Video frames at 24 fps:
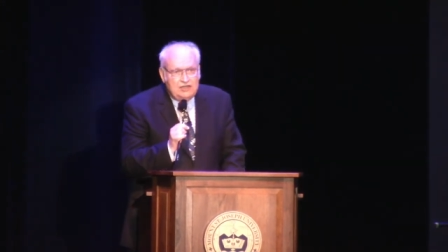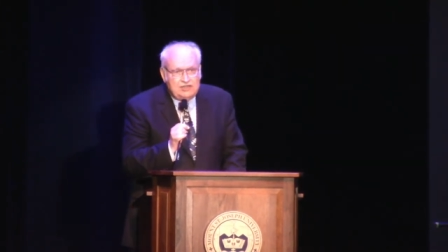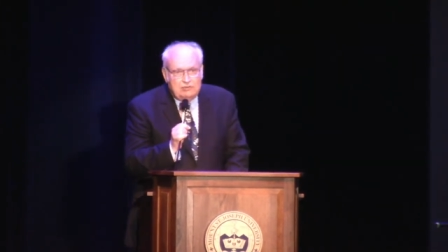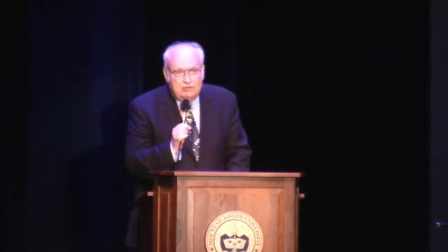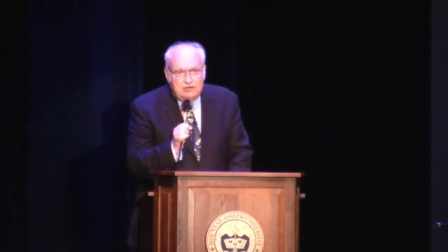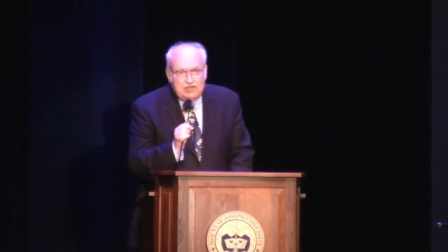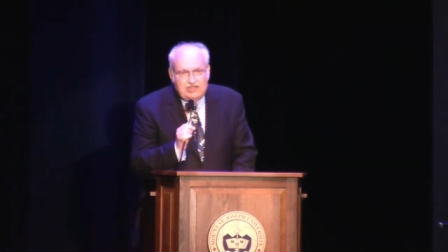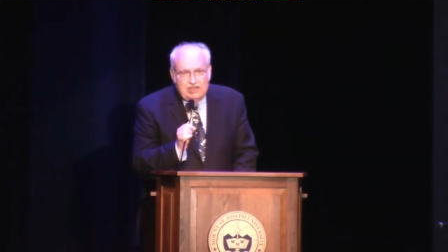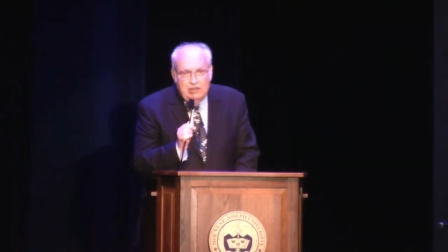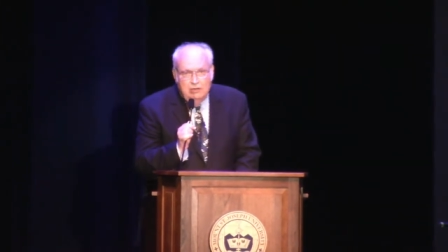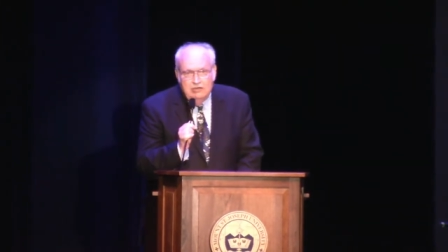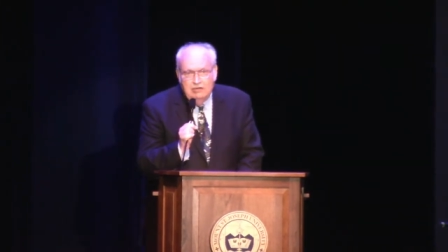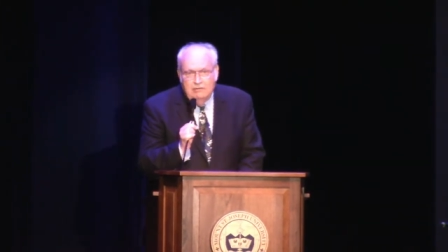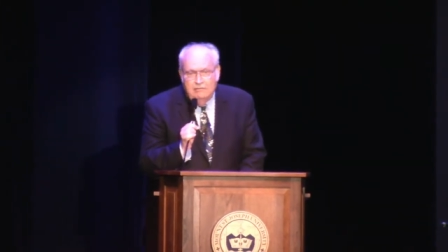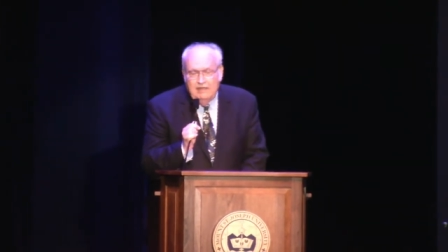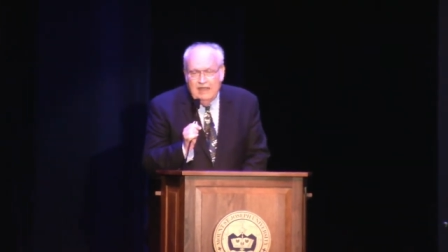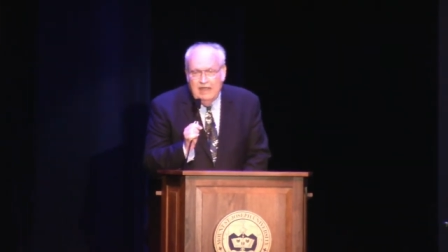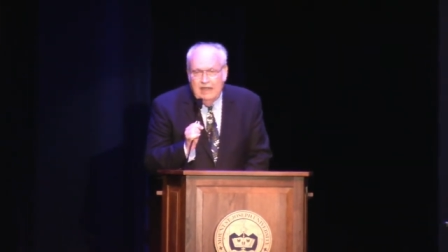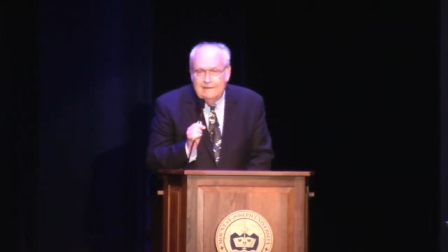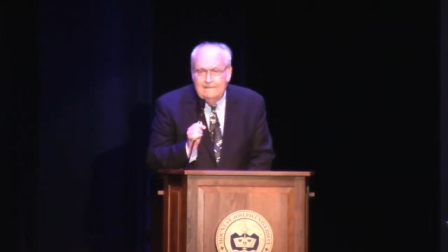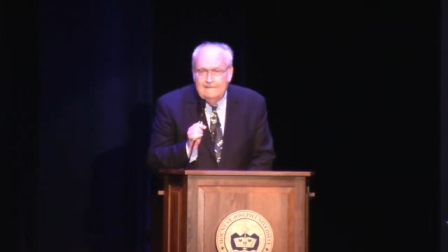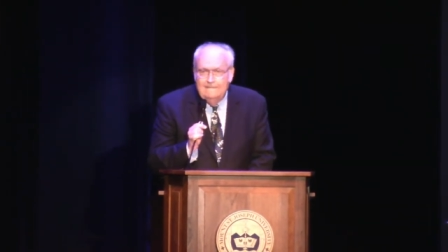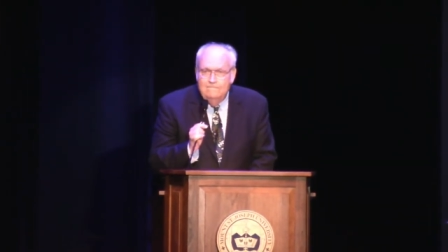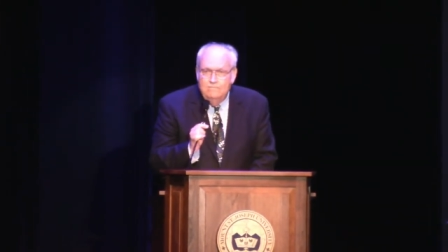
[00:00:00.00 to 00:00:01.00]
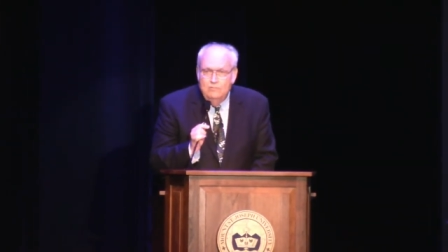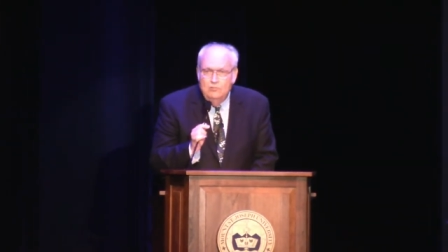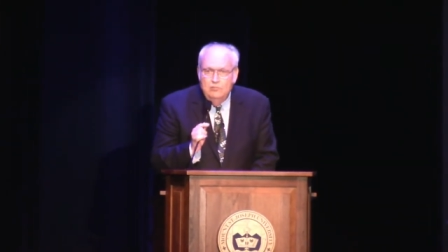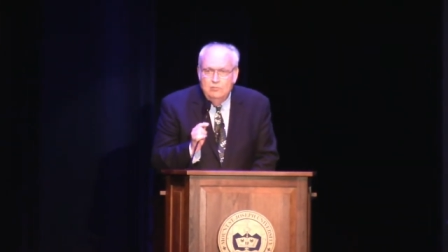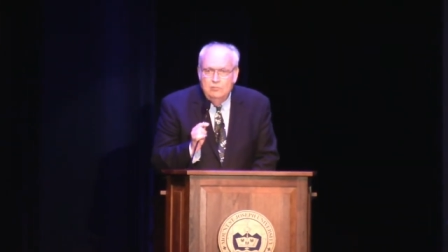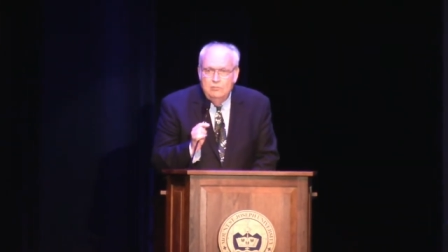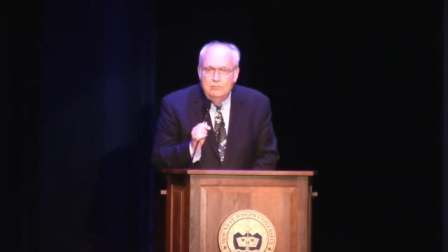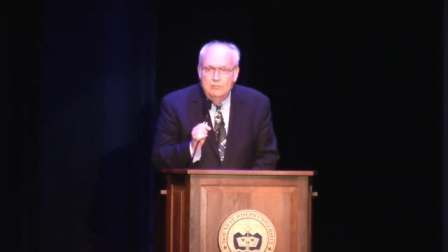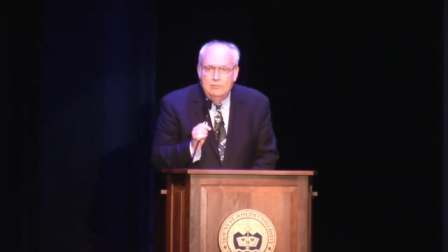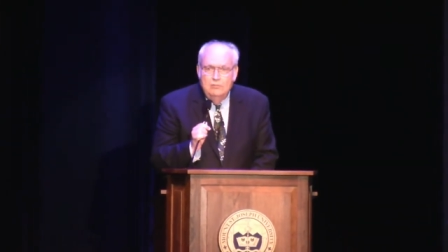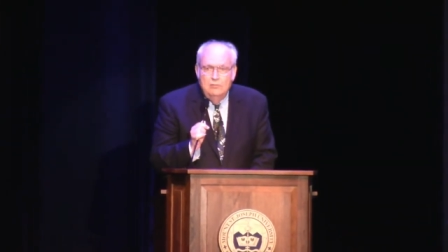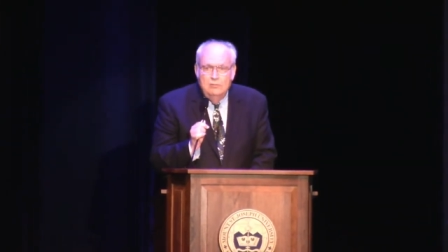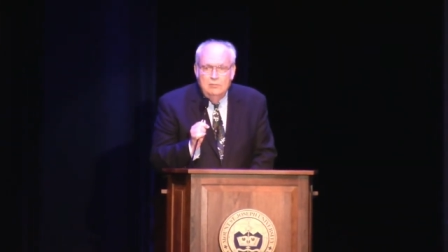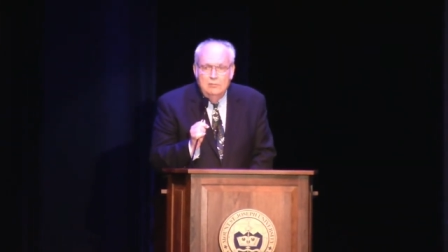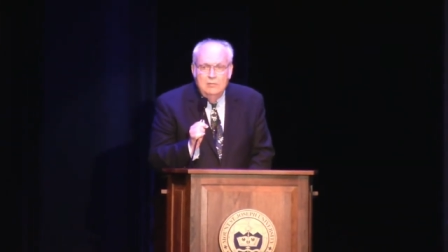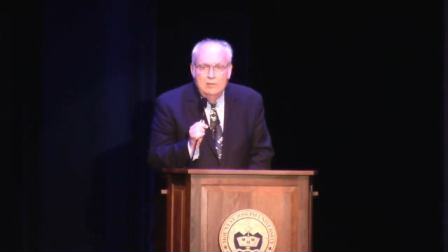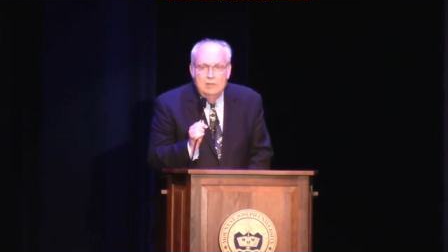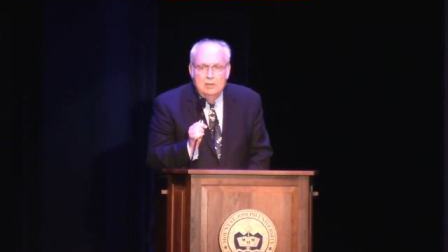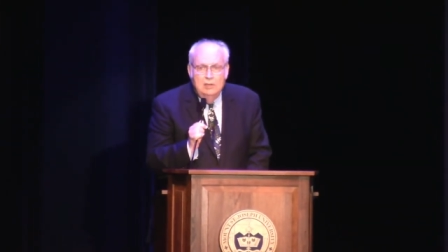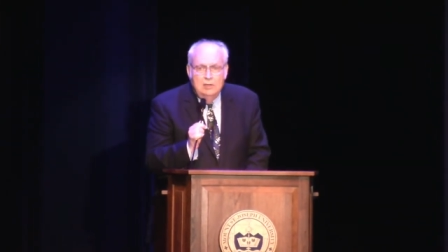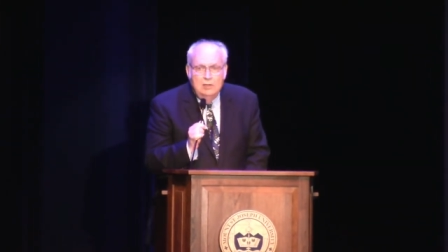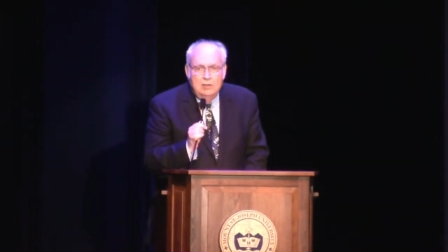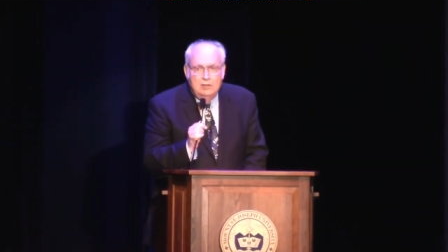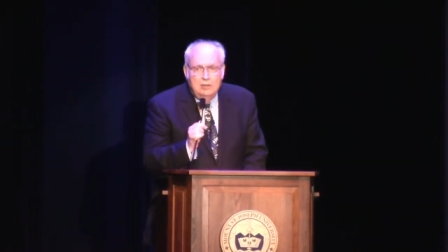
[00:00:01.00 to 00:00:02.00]
And as a result of that
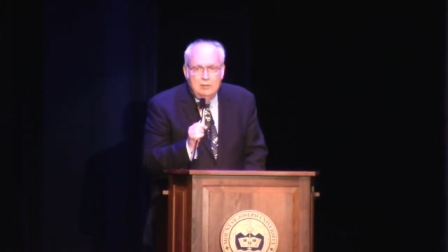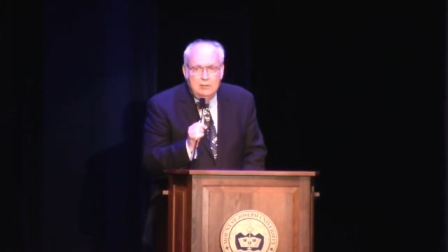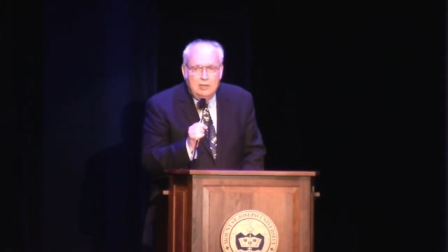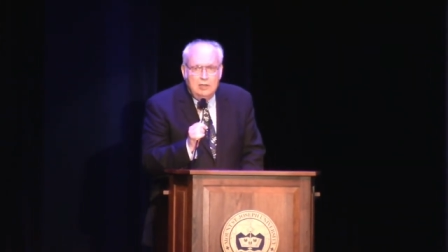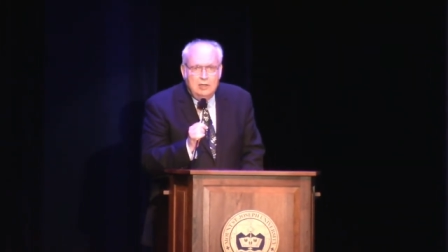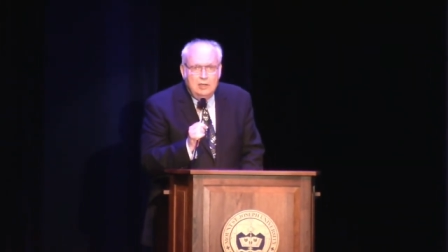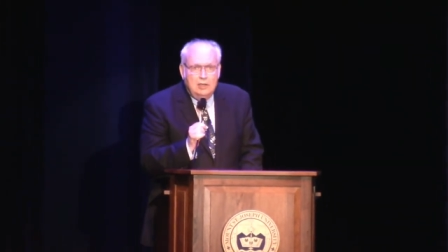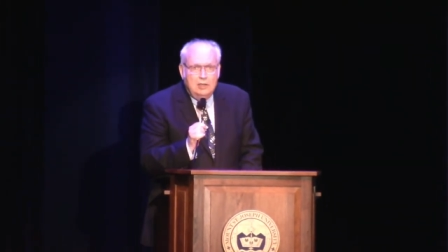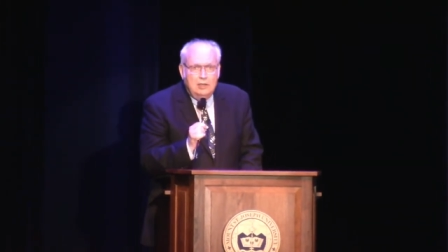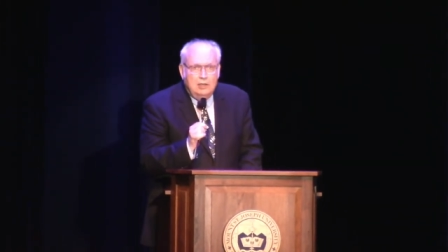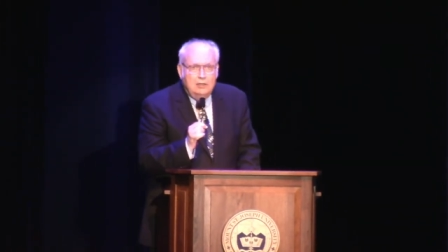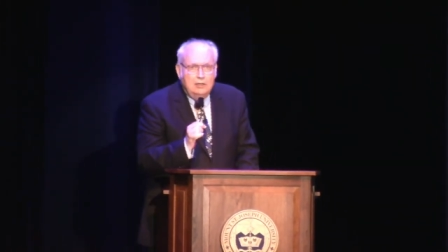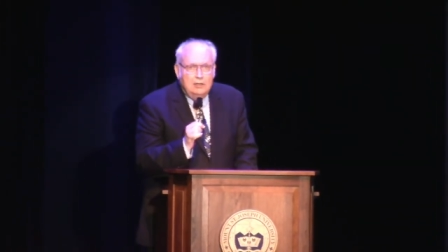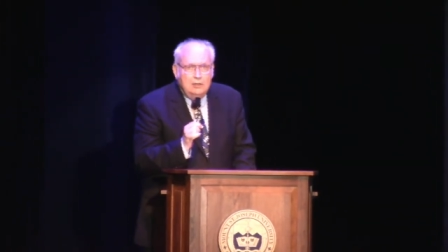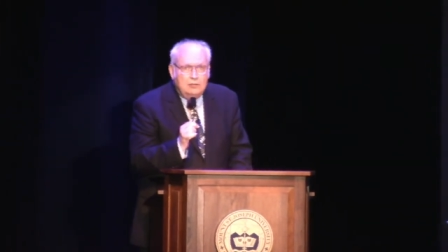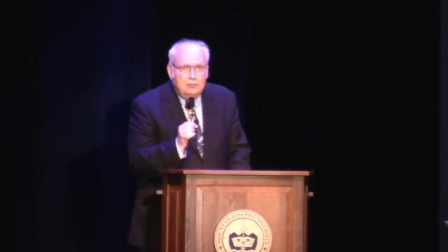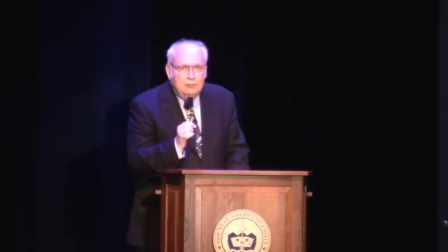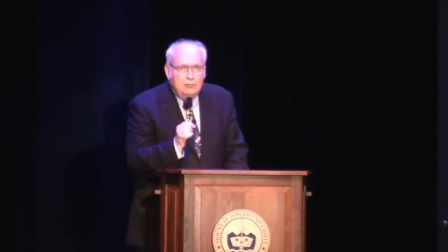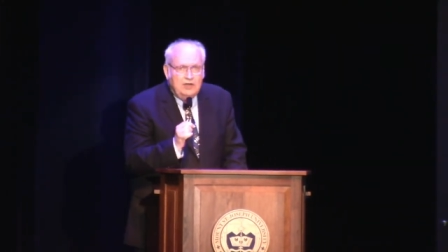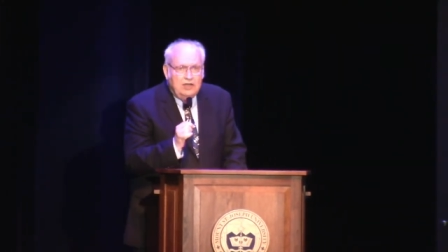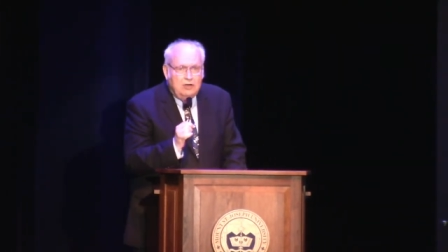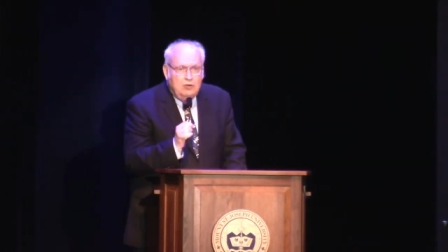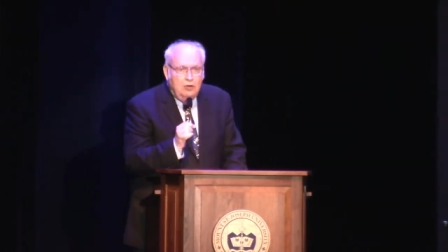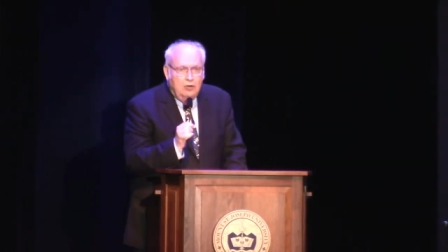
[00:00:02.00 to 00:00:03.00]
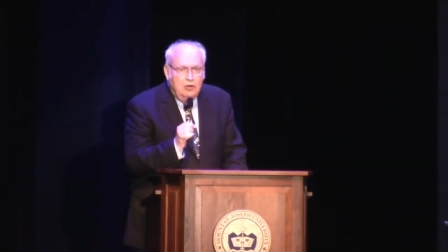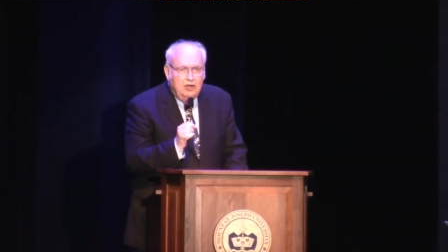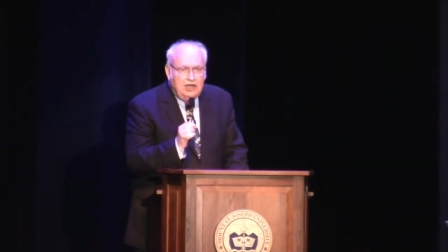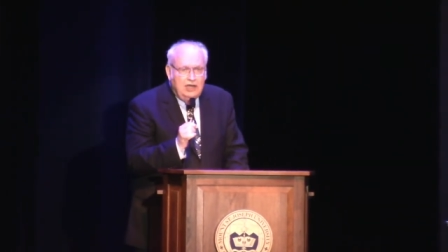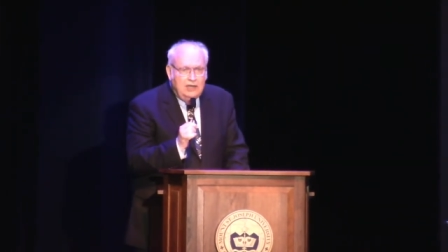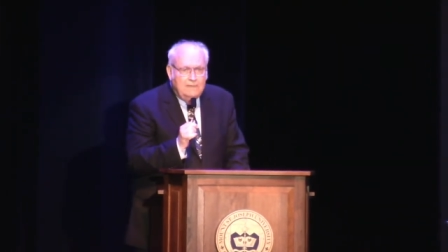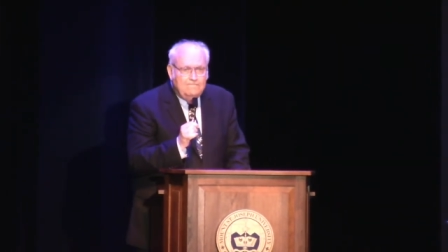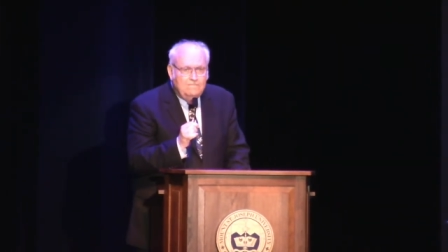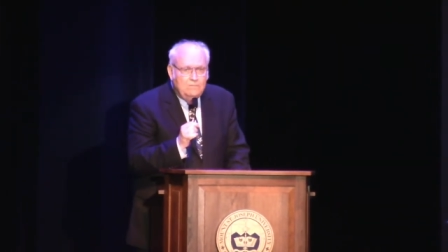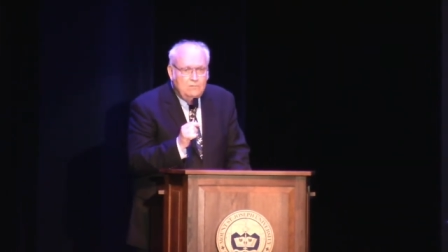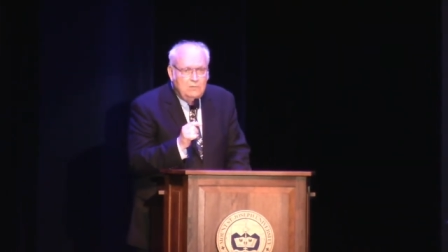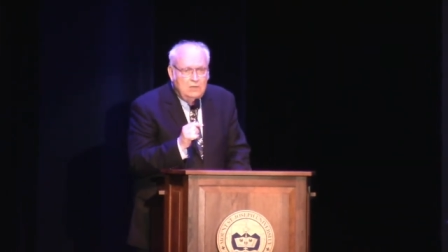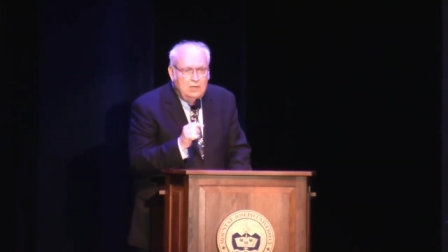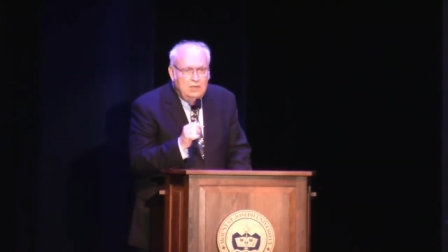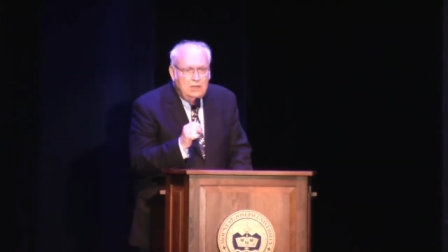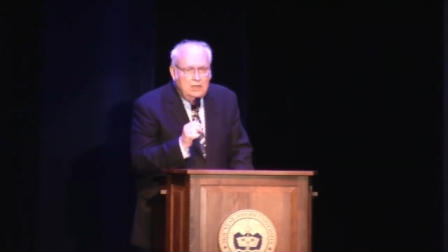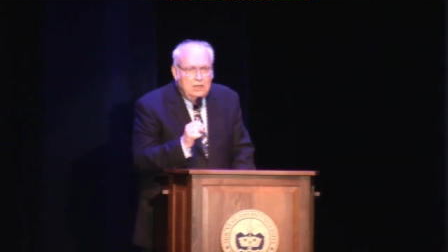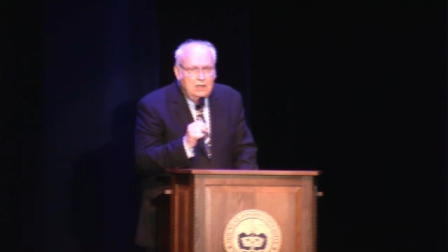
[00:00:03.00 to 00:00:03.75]
uh, recording,